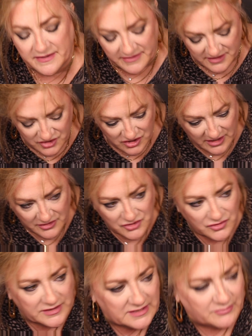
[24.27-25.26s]
the Chanel
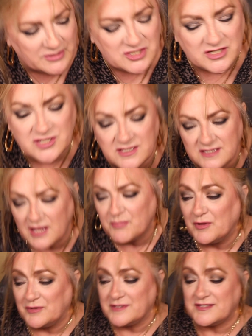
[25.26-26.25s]
Trendy, which I just uploaded.